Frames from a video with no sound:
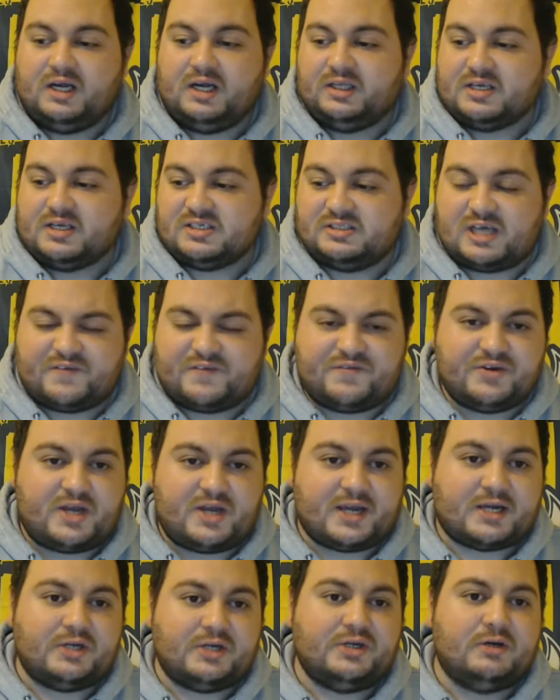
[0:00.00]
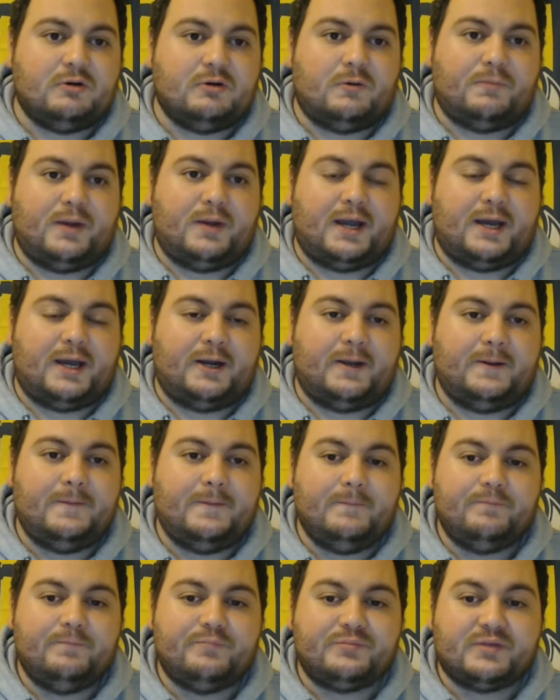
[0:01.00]
There's nothing they can do about it
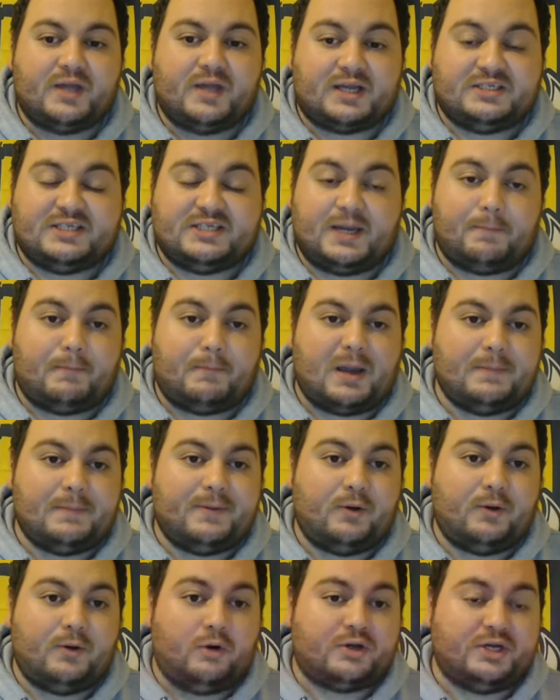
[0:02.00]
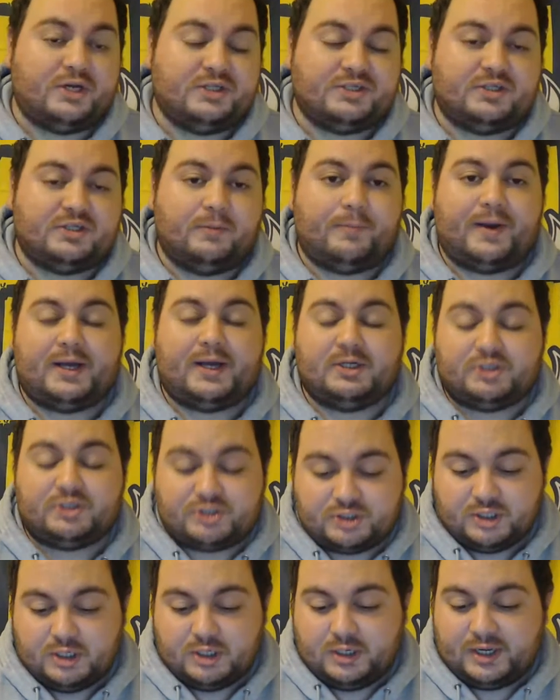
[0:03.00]
except maybe hook you to the bench.